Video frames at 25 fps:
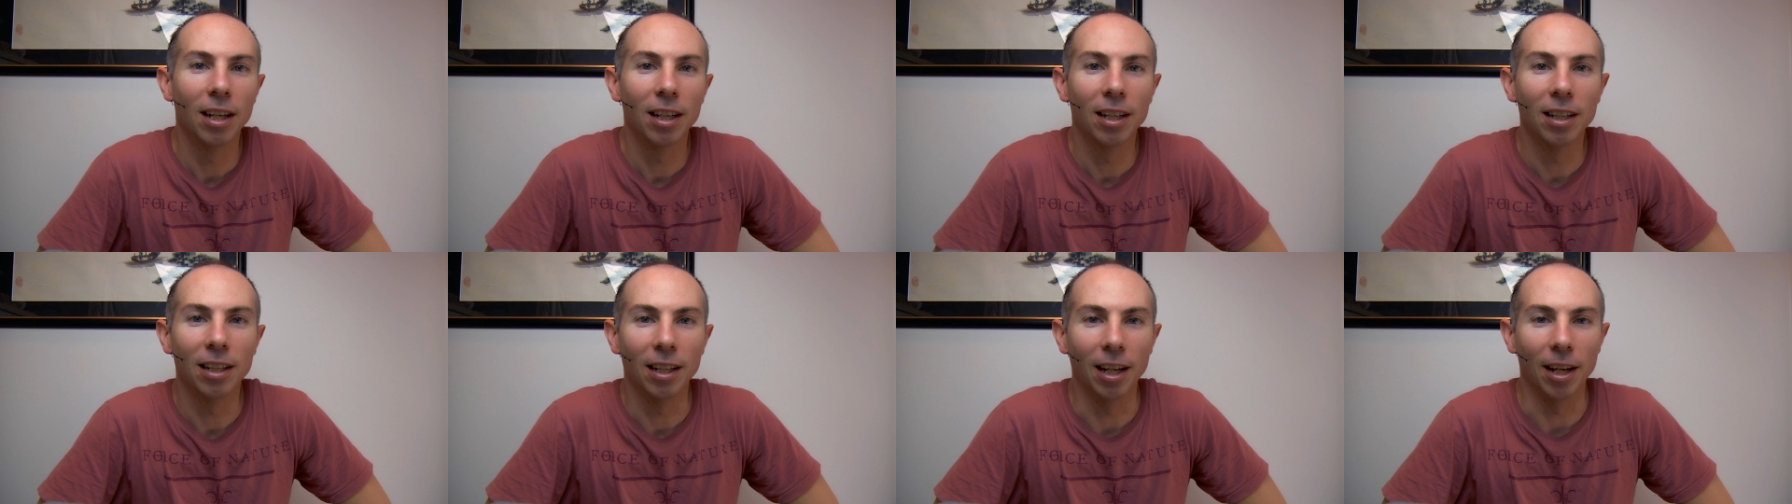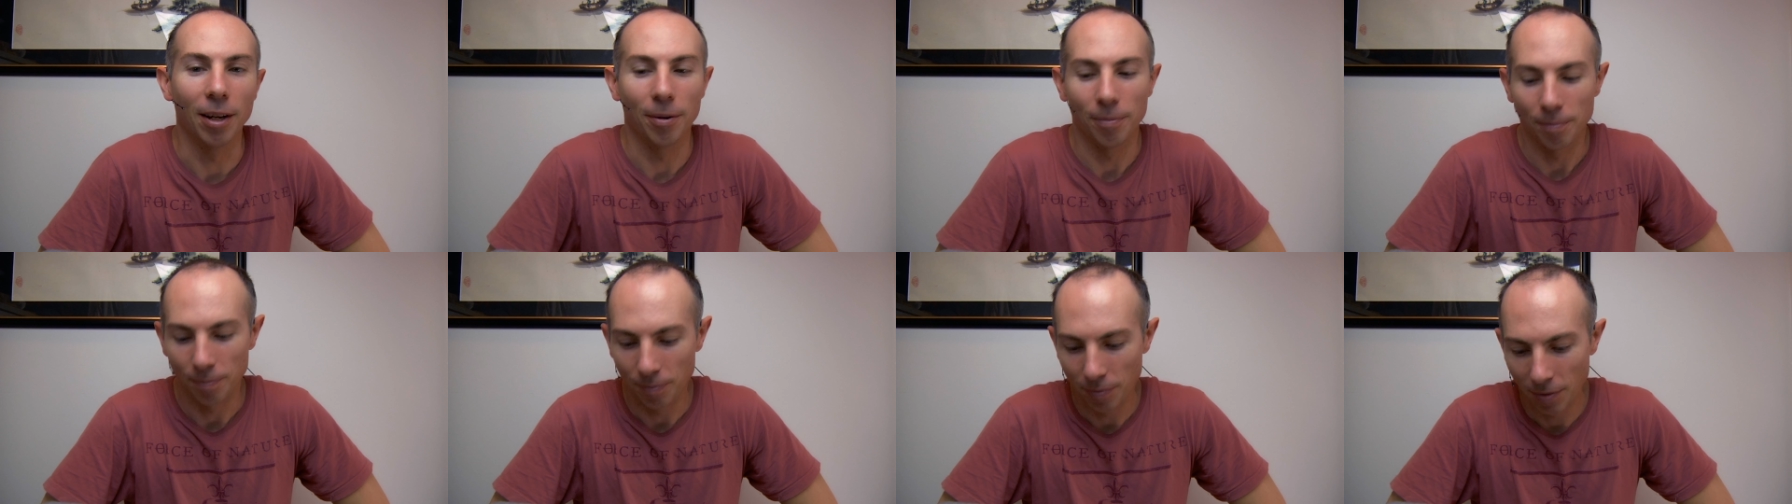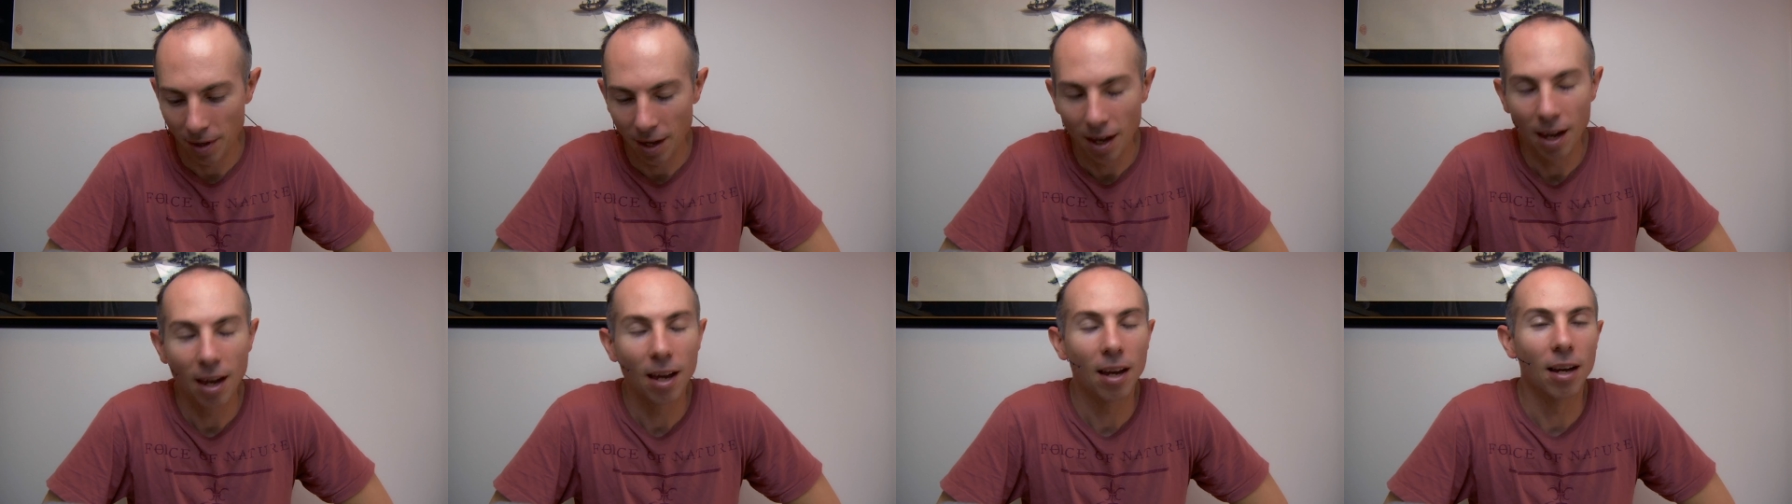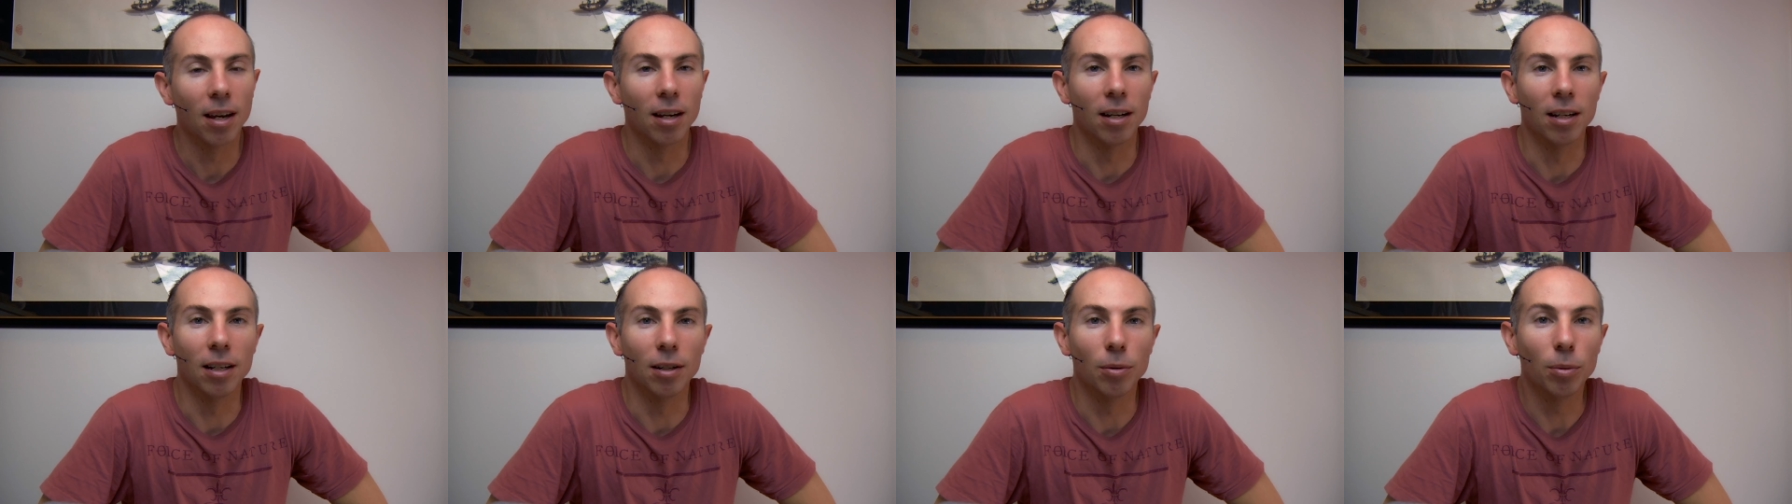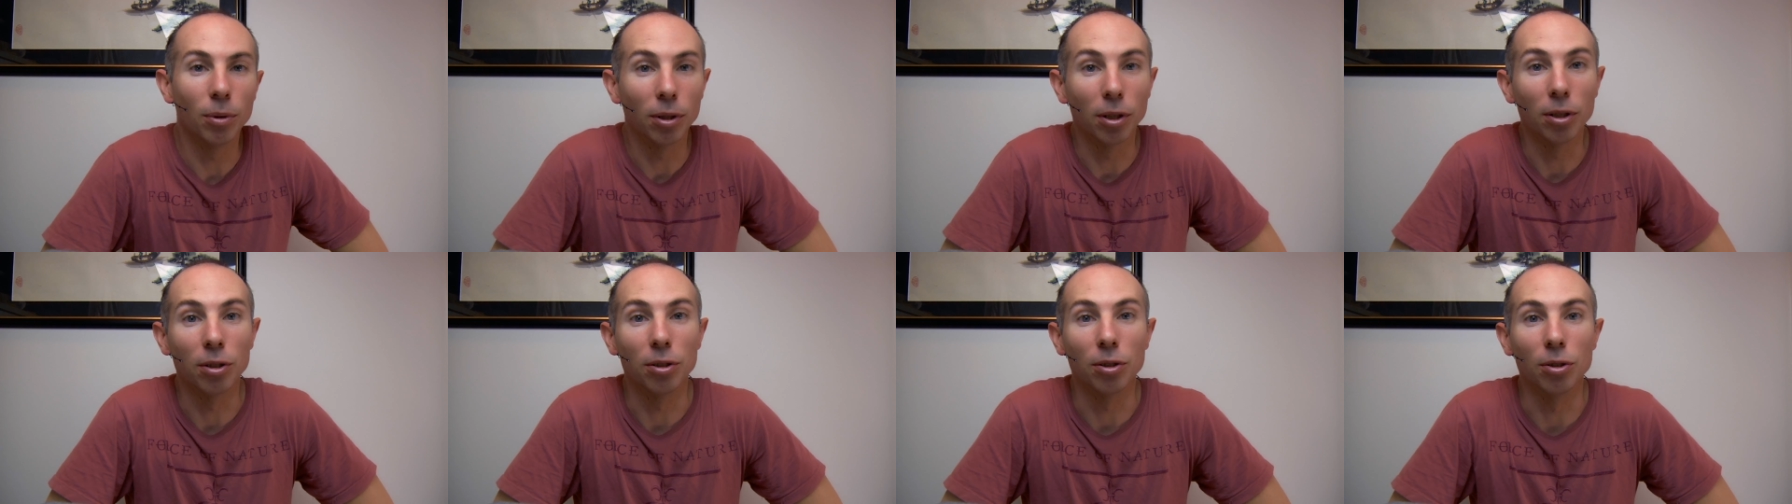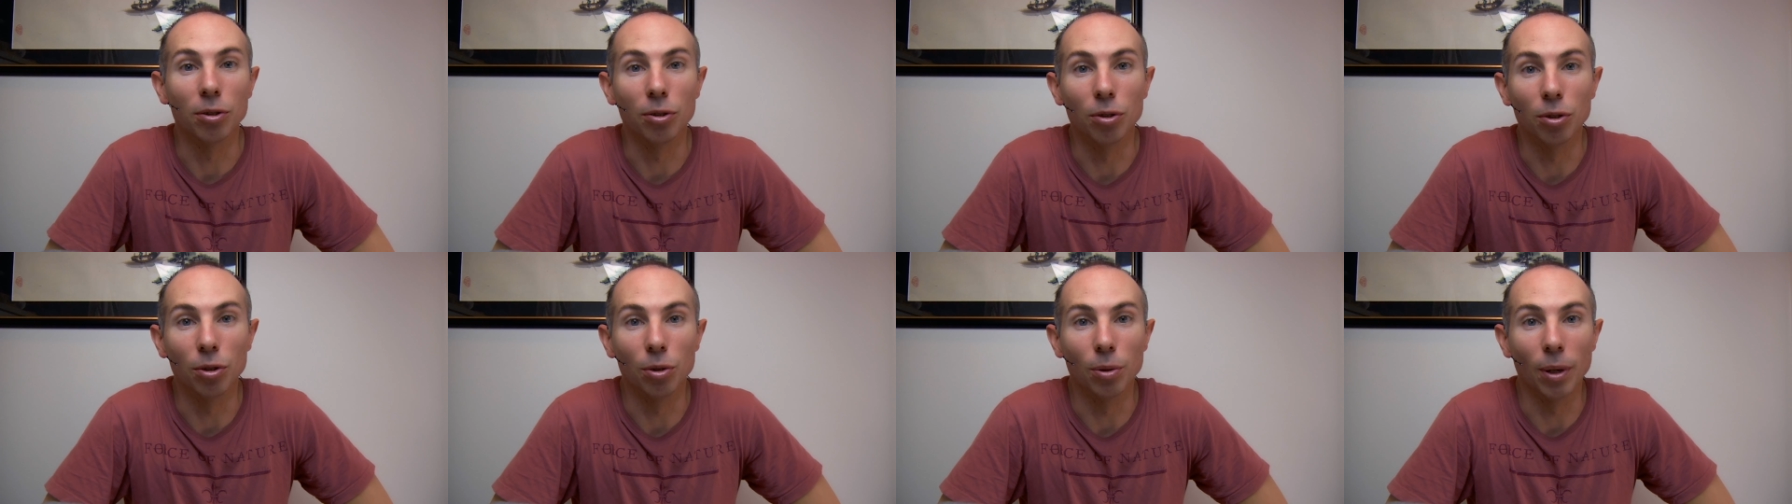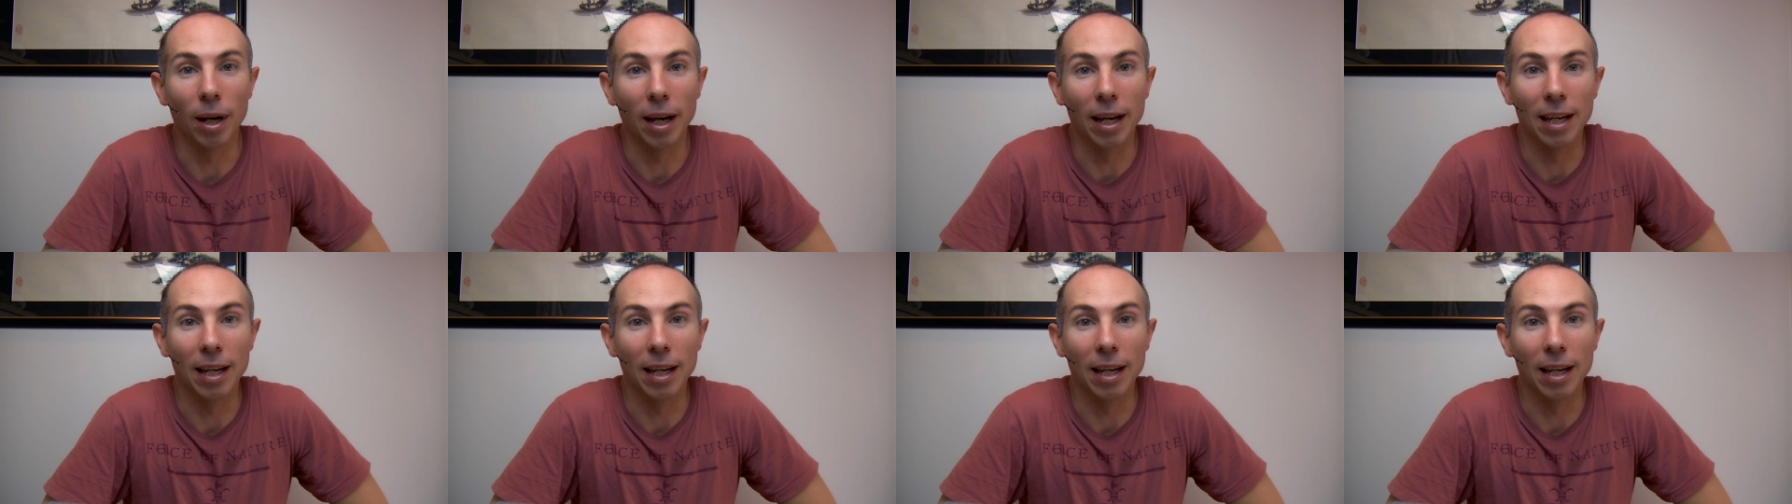G'day. I wanted to do